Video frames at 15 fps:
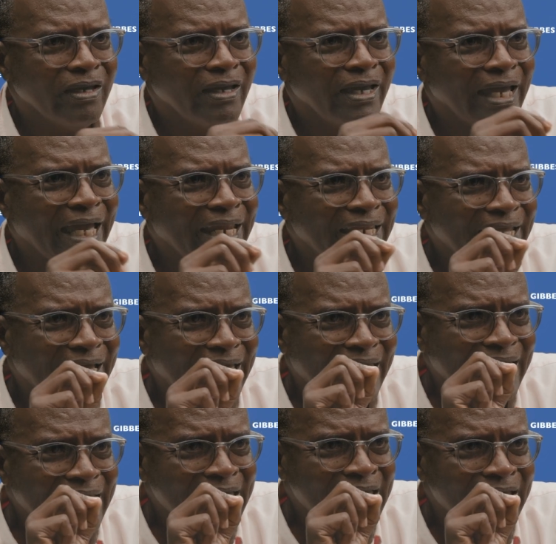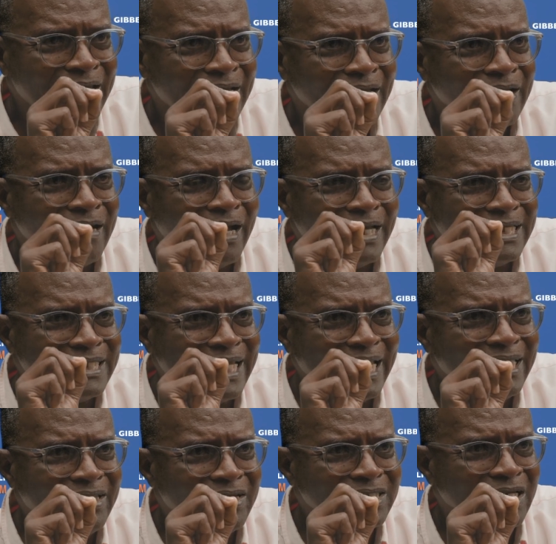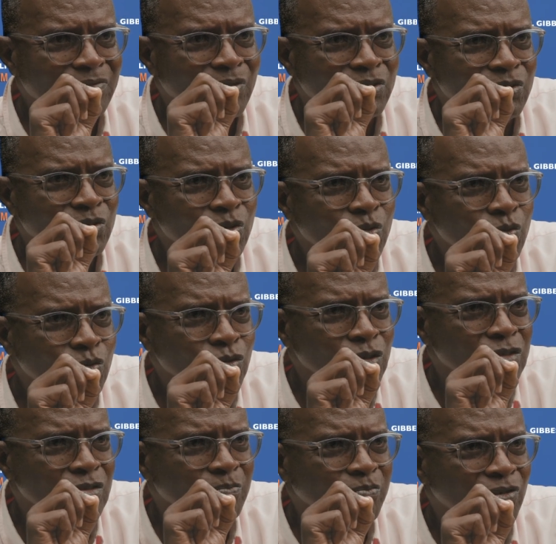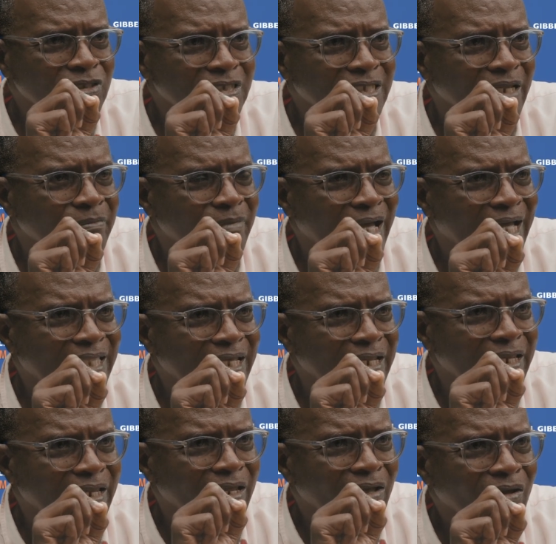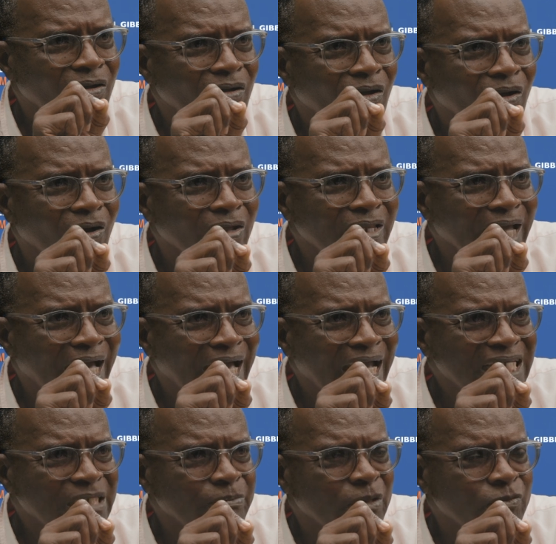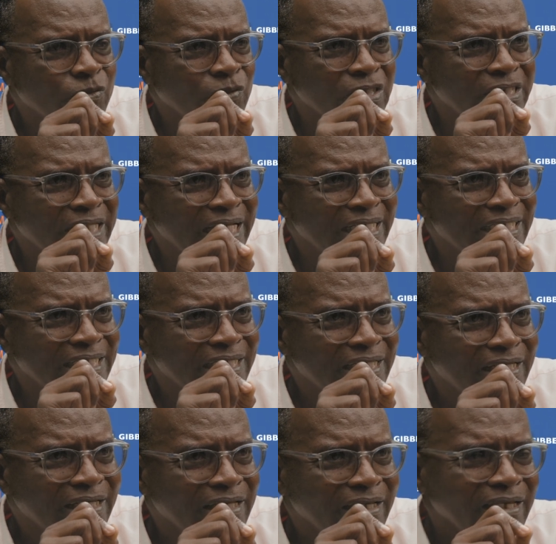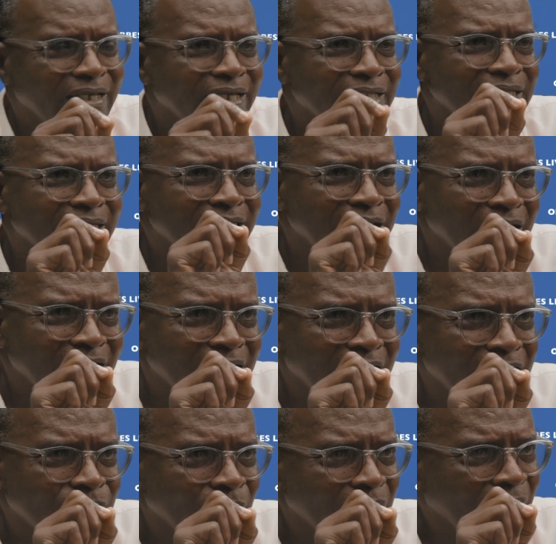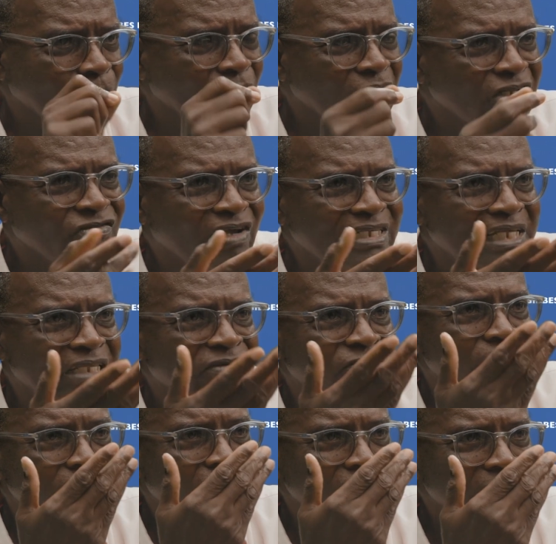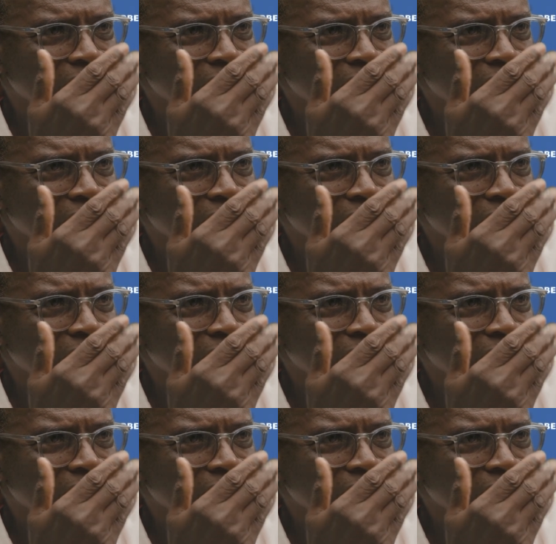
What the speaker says: And the key sentence that was used to put St. Maarten on the high Supreme Court was this. I'm going to translate it from the Dutch.